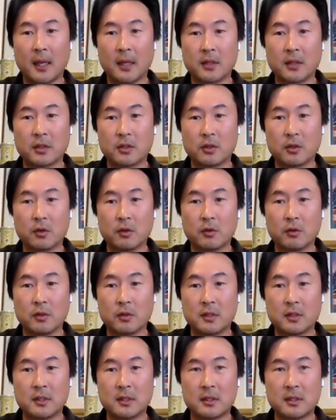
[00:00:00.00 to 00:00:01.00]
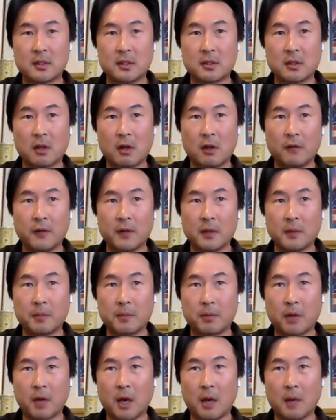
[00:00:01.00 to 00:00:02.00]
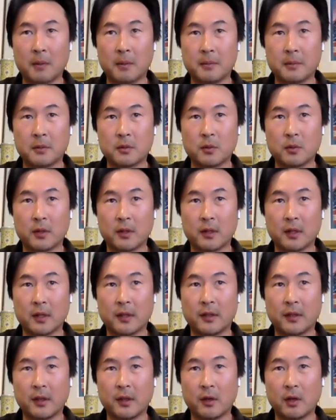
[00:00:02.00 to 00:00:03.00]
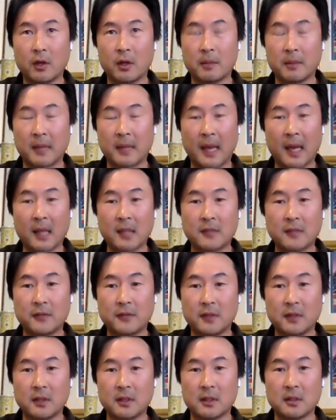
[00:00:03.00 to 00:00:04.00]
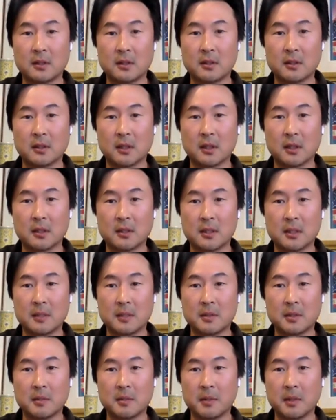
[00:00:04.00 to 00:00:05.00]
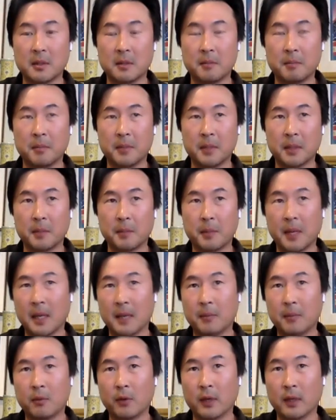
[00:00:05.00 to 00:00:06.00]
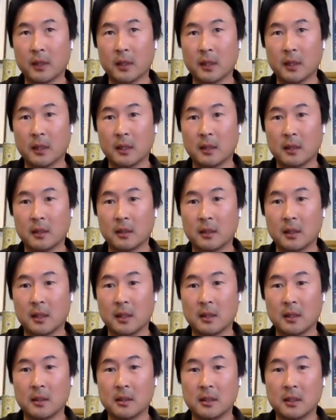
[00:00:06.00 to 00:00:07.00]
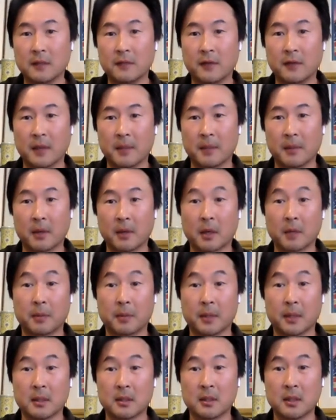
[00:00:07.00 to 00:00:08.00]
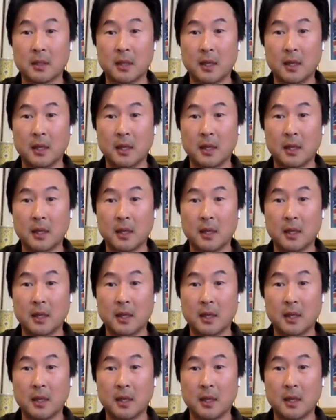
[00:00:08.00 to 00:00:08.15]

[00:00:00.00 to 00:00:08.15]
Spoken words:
And so mm-hmm. solving problems with Ethereum gas fees seems to be a big pain point in the DeFi marketplace.